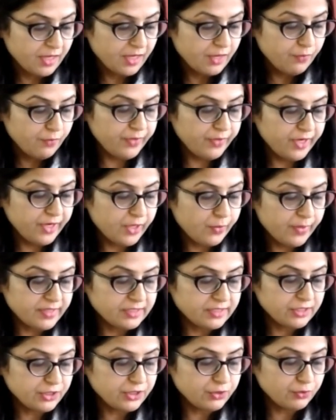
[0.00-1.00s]
We
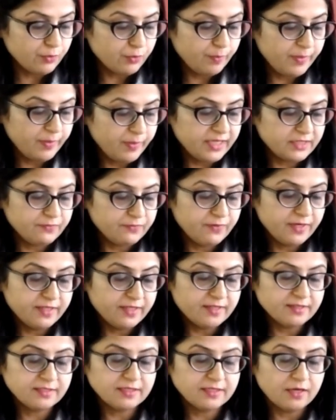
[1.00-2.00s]
request you to please fill in
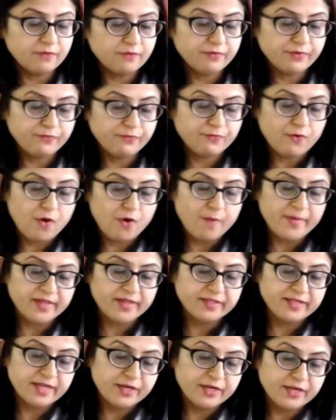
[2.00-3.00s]
the survey form at
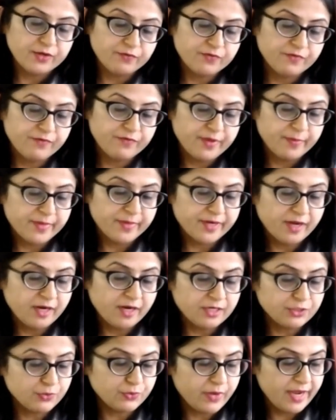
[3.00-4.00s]
the end of the
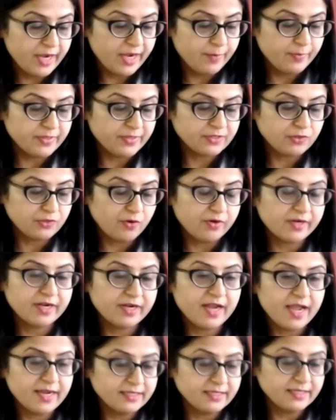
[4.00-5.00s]
webinar to help us
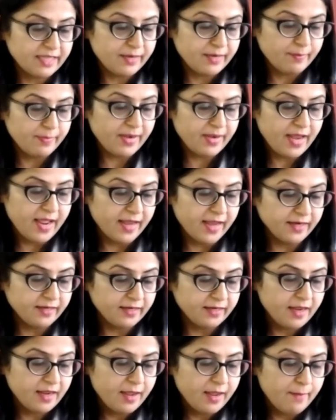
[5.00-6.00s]
organize and
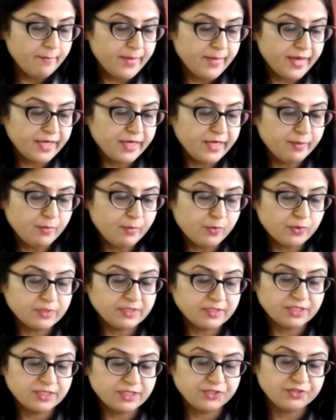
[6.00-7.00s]
plan many more
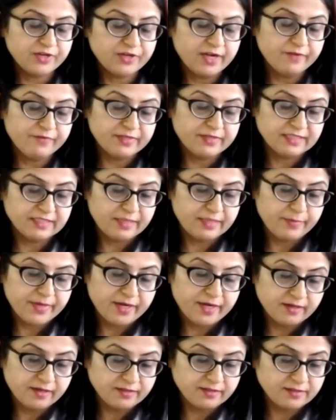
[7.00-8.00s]
such relevant
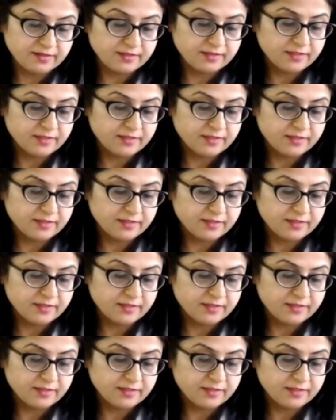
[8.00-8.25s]
seminars.